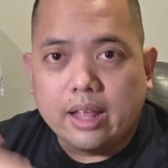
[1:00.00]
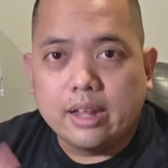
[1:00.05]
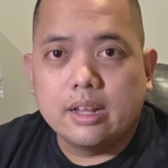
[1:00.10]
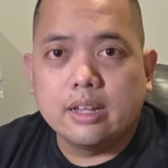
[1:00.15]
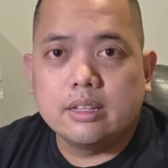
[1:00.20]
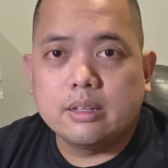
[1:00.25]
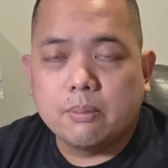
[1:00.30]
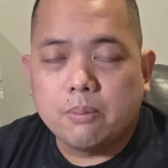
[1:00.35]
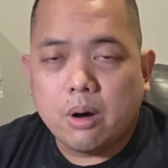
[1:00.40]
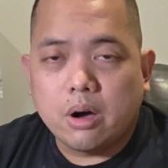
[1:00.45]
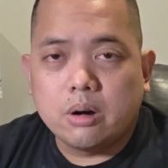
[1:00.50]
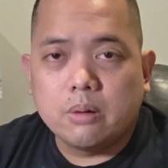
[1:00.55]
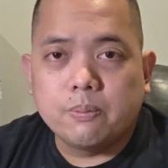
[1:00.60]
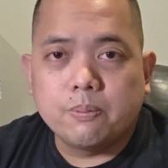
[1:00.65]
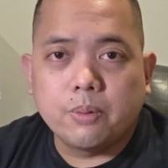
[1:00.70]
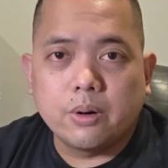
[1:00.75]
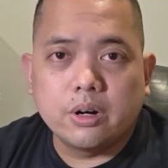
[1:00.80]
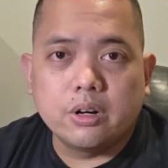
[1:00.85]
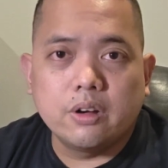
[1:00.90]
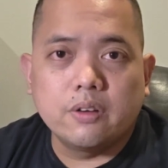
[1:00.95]
and then the bottom
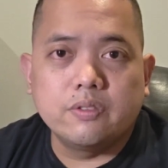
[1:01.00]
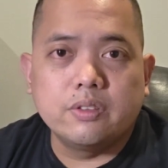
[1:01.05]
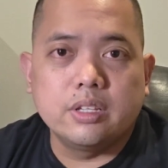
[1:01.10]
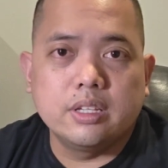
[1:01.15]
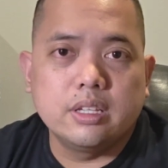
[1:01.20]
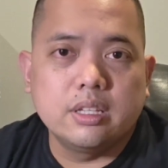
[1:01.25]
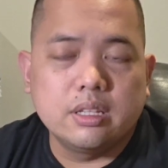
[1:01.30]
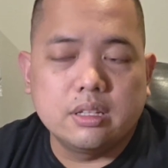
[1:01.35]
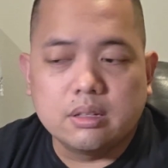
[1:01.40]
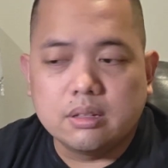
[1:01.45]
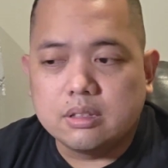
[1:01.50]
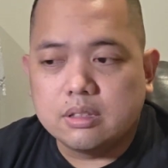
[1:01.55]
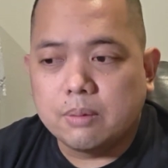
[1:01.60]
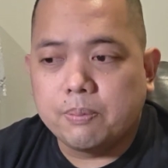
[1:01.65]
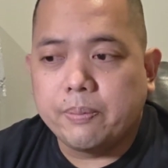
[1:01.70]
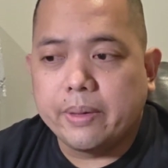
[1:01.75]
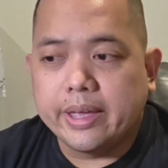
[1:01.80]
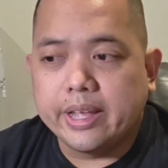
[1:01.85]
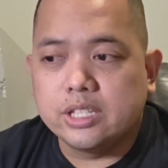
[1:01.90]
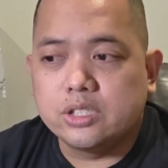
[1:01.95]
part of the
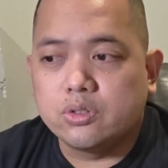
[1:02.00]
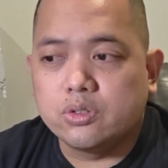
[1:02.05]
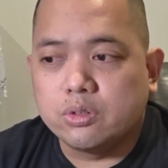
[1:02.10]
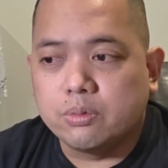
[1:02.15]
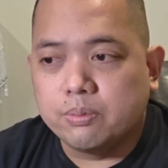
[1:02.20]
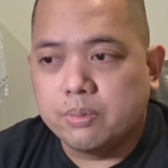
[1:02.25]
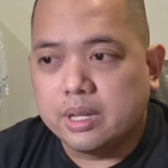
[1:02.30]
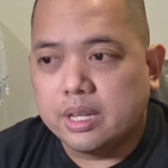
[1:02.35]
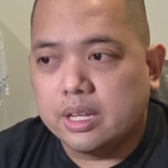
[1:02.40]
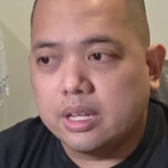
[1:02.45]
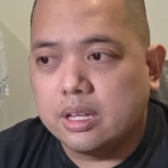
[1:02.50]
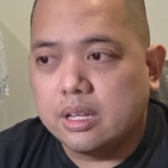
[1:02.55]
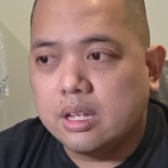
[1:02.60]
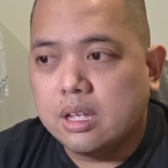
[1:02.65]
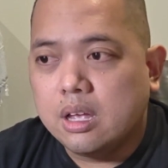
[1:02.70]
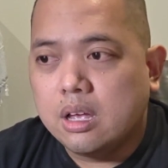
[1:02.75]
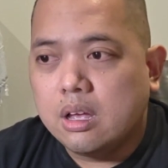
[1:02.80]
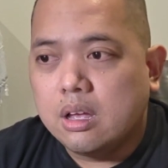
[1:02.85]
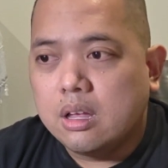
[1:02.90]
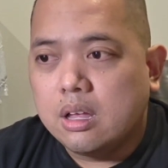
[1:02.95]
page would be
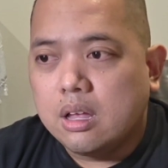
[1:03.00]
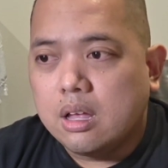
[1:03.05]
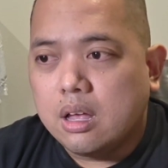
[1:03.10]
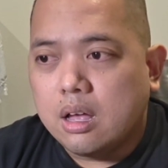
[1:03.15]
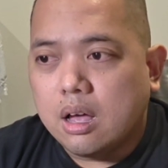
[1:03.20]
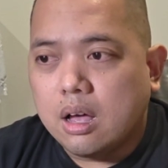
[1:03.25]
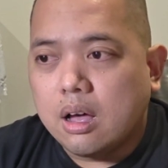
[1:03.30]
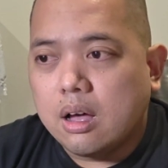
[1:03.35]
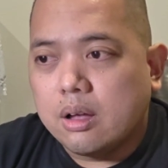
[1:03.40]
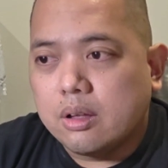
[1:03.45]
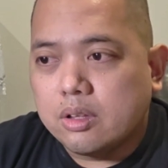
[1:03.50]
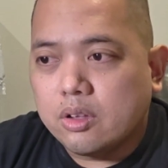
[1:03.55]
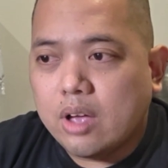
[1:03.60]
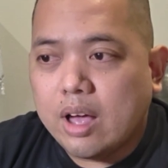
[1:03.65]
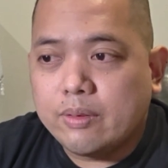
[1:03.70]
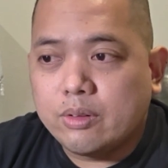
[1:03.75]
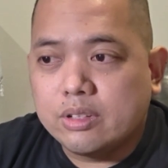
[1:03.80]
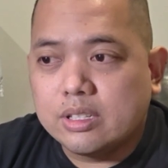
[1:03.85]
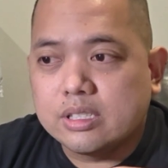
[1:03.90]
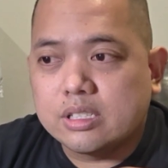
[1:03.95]
you
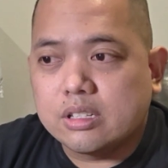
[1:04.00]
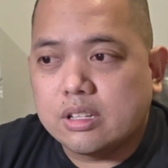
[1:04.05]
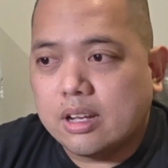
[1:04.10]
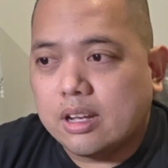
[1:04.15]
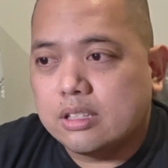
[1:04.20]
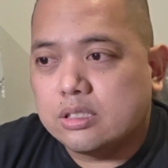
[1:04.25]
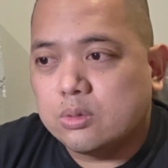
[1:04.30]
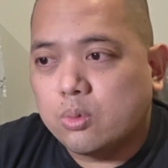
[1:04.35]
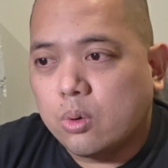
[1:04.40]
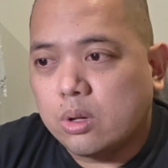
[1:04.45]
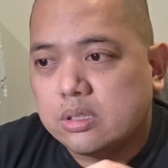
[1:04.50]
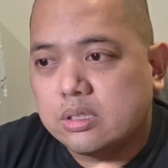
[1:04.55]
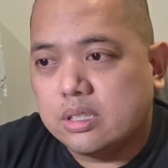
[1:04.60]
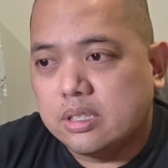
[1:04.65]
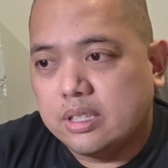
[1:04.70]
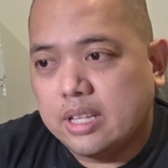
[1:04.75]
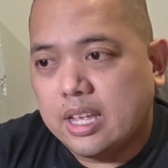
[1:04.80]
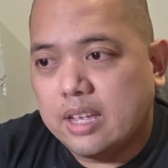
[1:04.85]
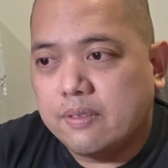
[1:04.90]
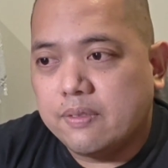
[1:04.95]
have to discuss what's the
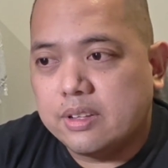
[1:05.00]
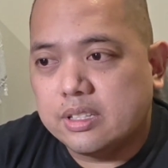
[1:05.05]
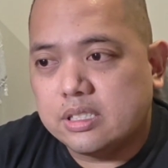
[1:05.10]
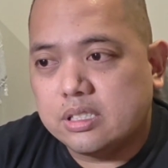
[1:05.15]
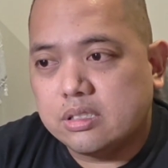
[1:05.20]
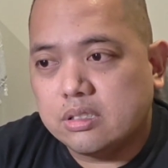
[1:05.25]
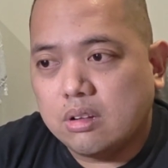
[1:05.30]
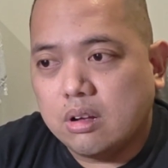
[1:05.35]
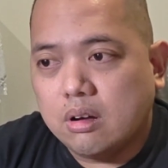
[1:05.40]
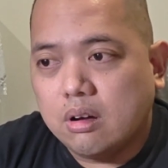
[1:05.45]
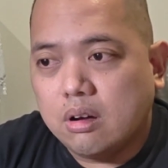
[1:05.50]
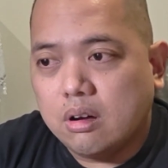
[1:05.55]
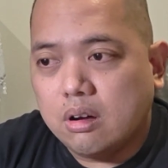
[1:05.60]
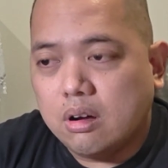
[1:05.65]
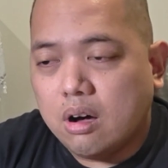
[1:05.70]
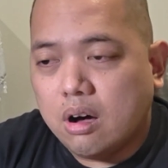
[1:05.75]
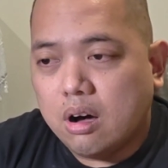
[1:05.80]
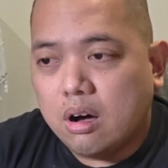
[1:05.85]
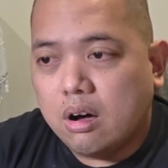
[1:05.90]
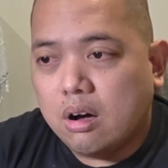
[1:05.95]
Navy's
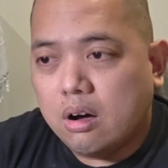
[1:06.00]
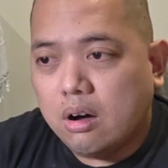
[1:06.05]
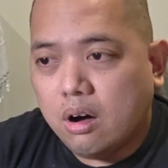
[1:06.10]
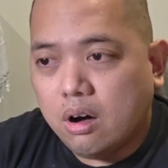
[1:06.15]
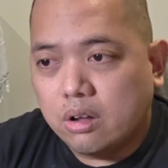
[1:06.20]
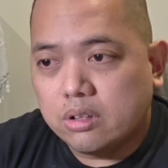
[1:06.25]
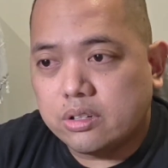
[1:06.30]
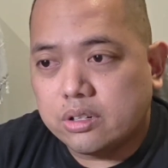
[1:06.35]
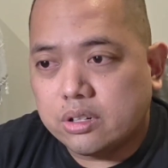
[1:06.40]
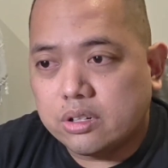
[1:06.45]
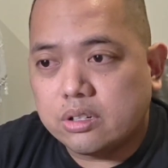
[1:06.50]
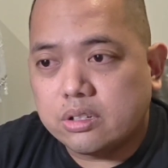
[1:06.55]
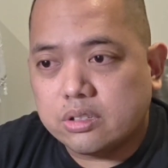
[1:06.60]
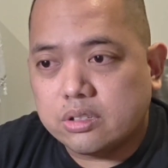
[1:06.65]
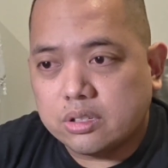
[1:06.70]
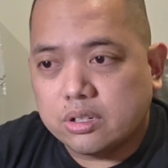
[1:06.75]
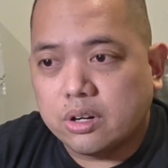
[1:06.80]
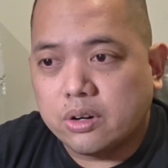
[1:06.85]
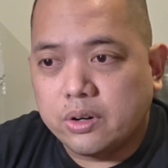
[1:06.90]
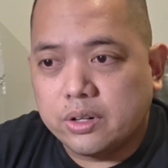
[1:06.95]
honor,
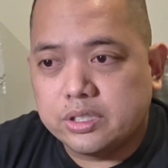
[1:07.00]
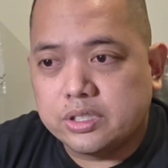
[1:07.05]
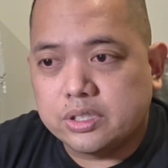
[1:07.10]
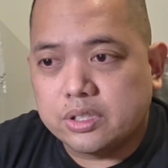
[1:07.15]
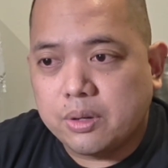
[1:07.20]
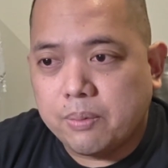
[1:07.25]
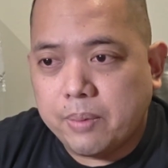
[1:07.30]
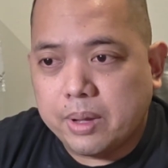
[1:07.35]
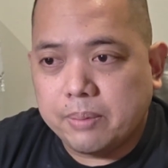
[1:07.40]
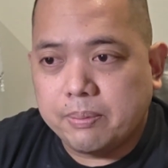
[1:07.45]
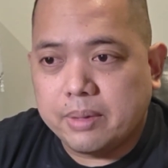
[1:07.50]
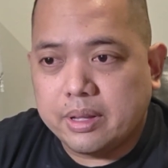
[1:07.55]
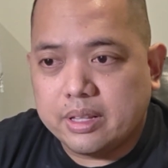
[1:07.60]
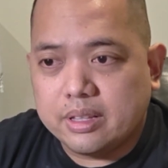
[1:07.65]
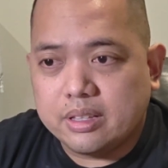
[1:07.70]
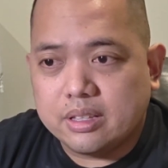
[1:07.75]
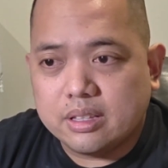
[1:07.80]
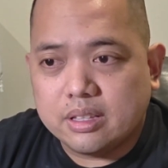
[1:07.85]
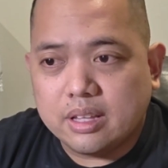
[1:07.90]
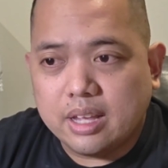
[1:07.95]
courage,
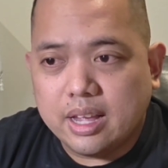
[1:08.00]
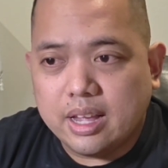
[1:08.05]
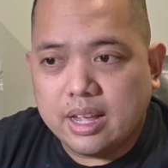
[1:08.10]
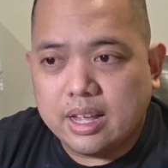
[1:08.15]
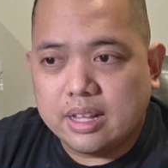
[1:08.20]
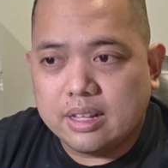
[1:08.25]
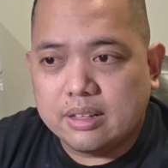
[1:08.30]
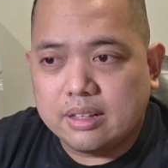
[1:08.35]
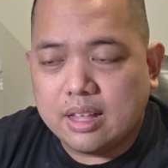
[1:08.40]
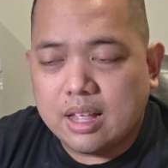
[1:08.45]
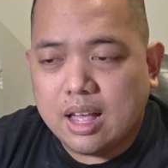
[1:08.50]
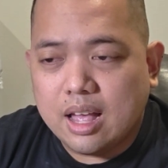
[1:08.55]
commitment, and